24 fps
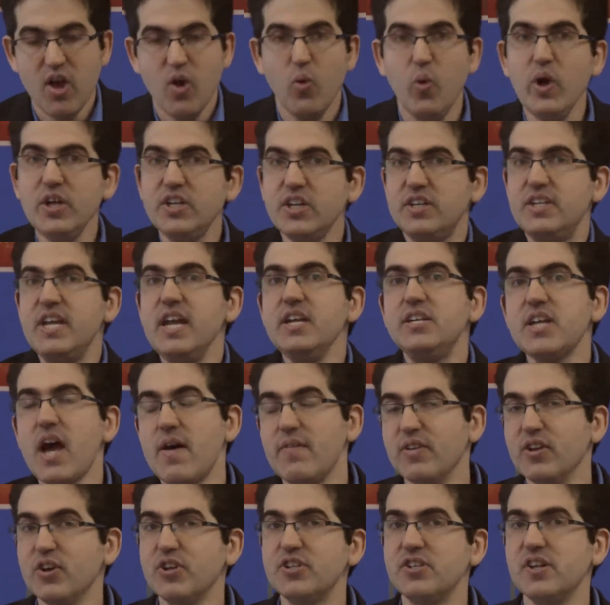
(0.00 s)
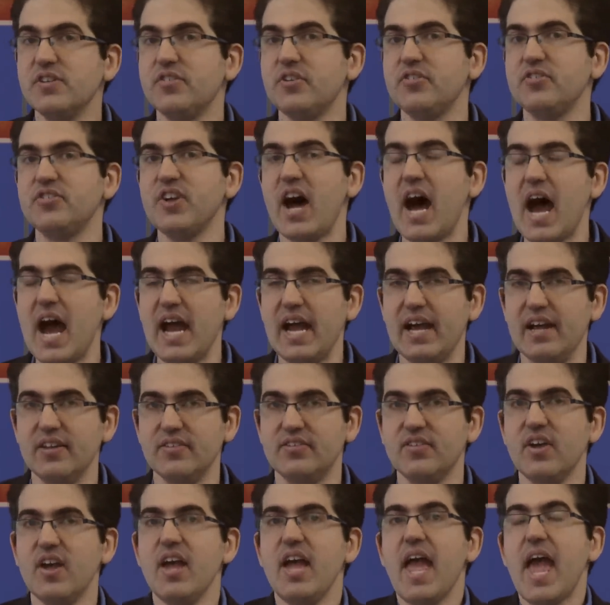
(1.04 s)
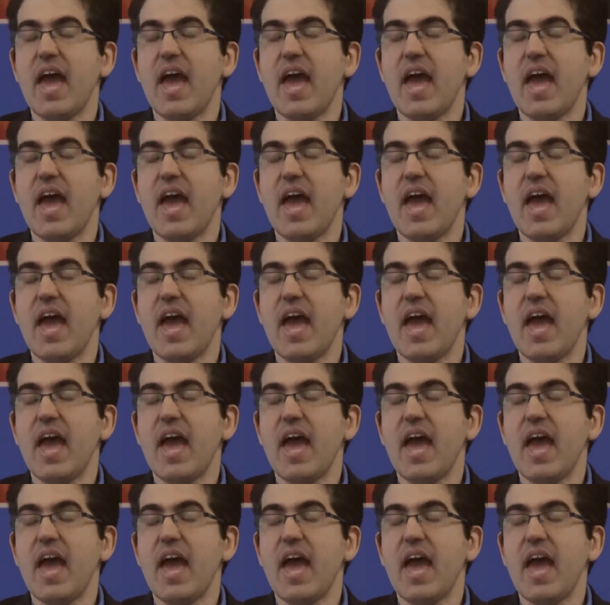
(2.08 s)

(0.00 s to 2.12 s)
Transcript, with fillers: We should teach evolution as a science.